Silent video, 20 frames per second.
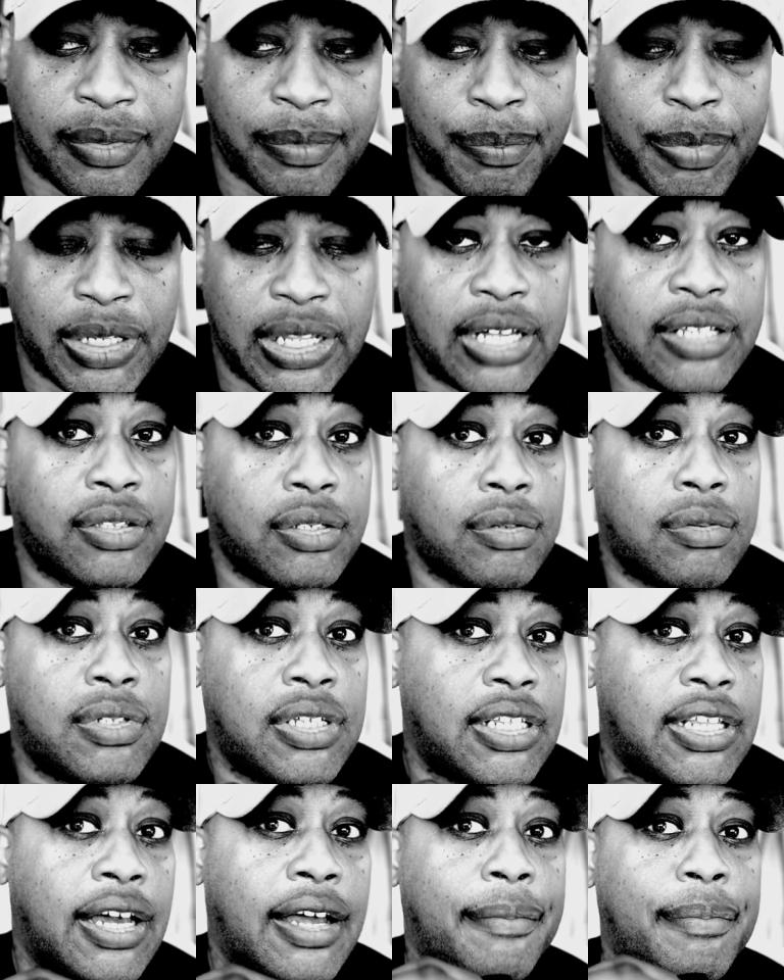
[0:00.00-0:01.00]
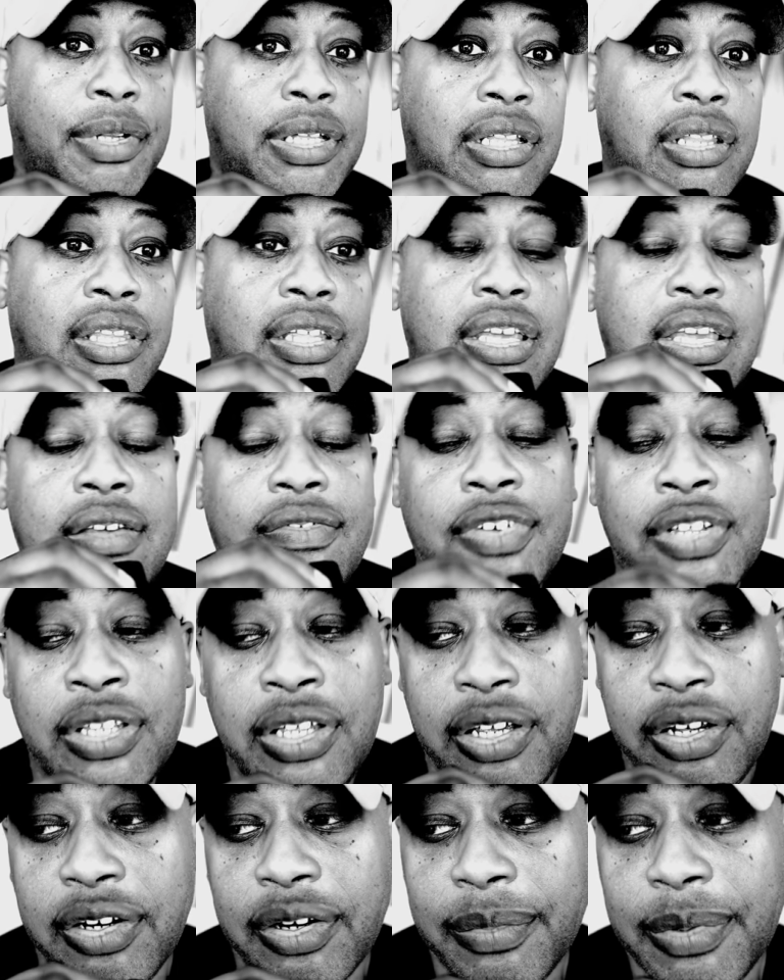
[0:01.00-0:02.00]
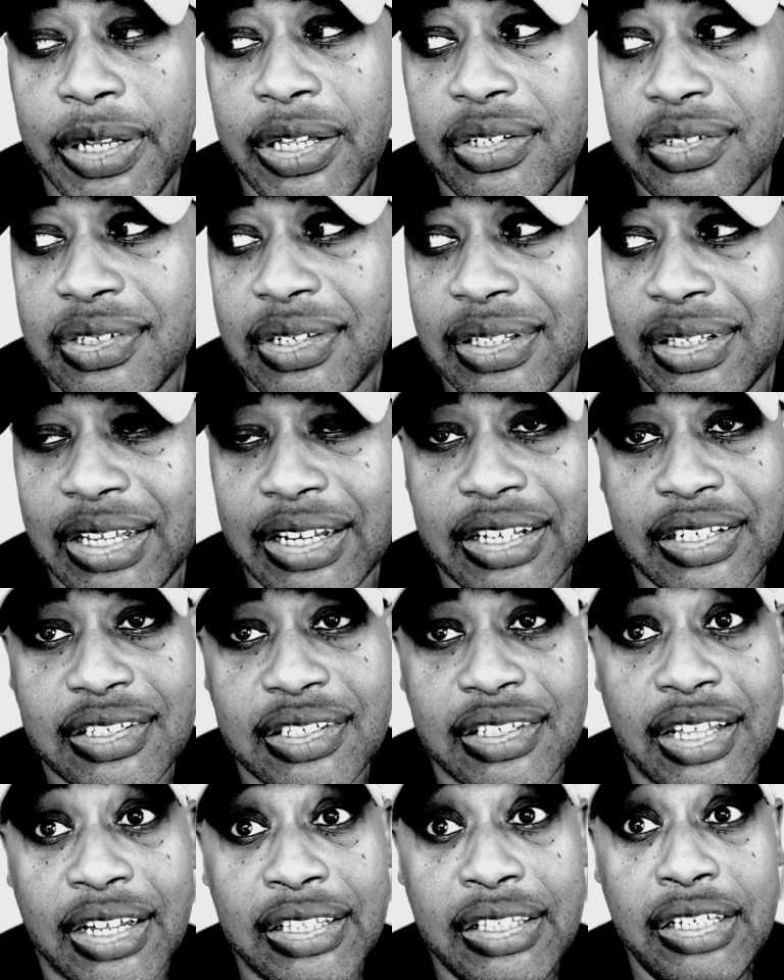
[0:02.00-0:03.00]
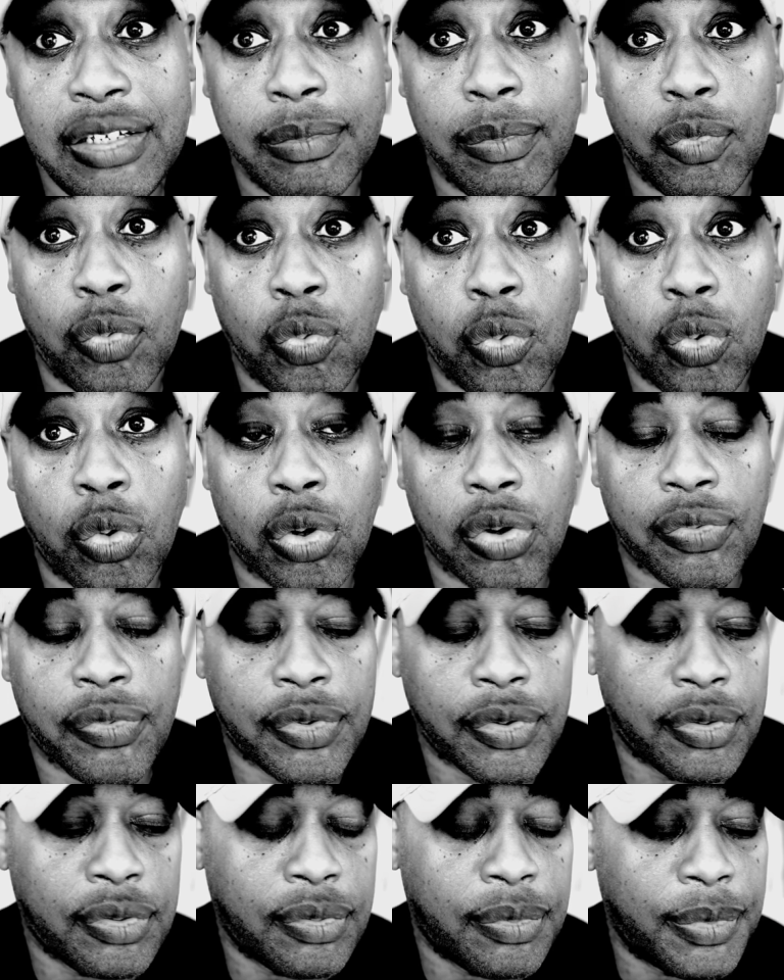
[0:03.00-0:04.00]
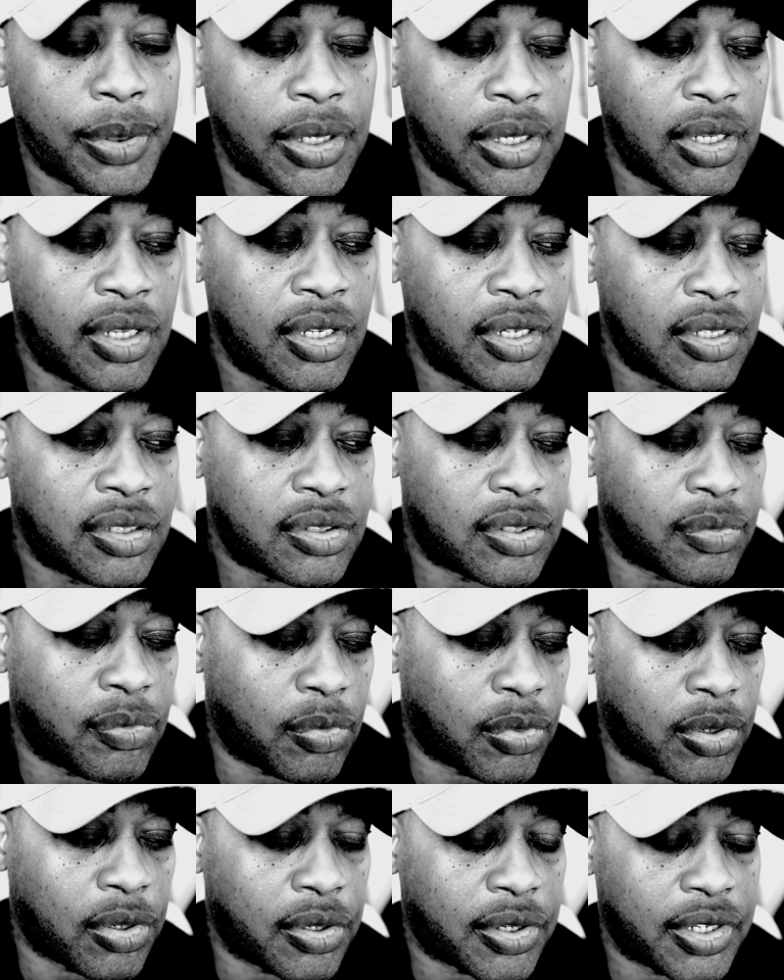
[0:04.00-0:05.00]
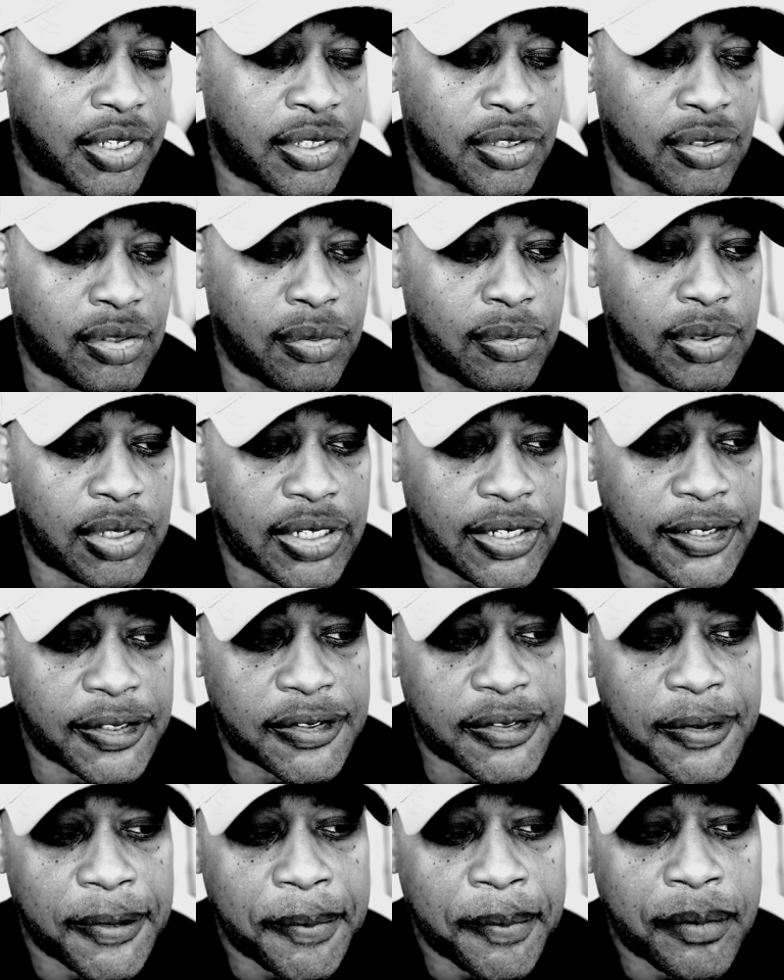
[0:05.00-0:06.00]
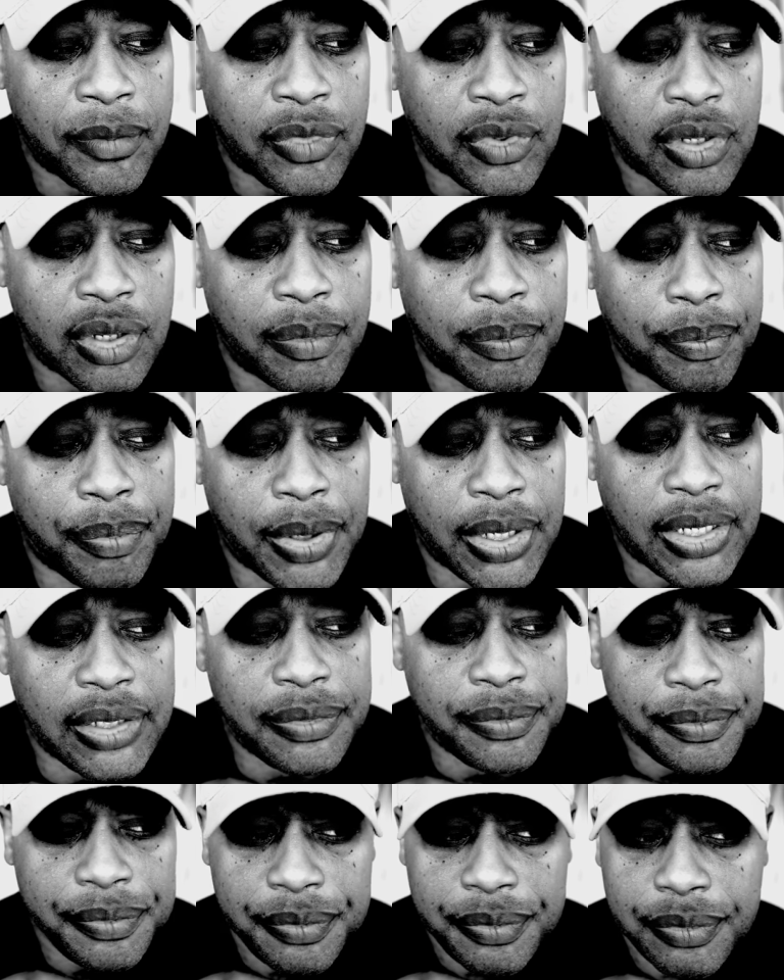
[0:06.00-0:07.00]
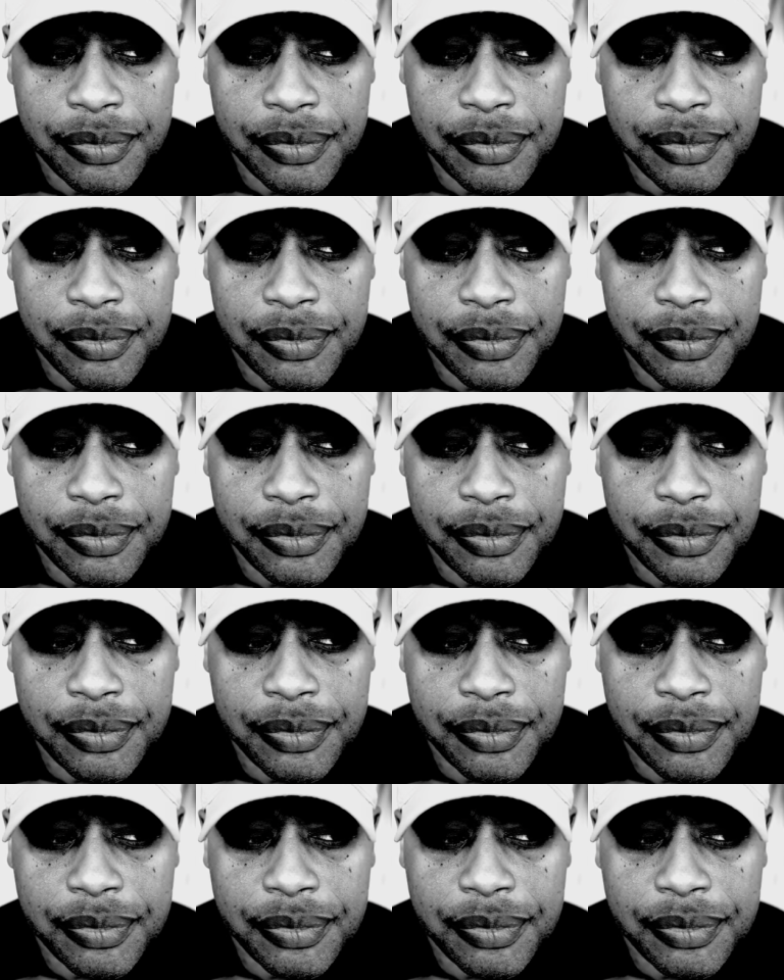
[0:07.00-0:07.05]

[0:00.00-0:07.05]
But I knew that I'd be leaving here because, like I said, I need more room to work and do things. But